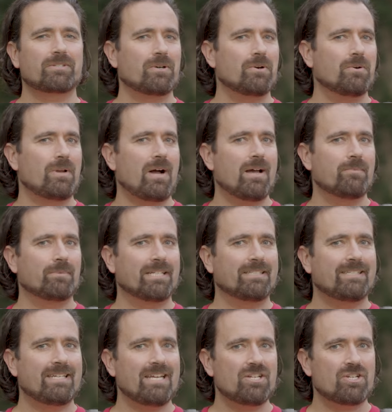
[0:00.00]
So
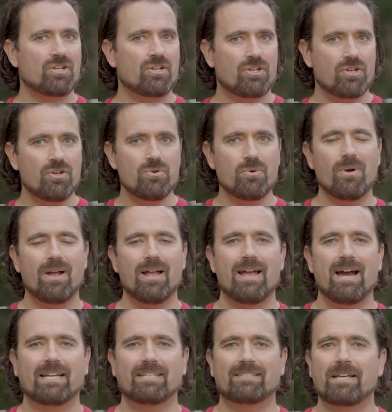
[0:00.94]
pros and cons, I
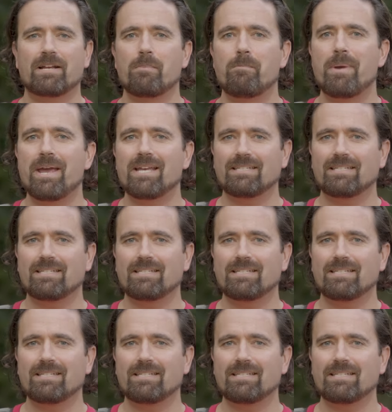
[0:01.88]
think I've pretty much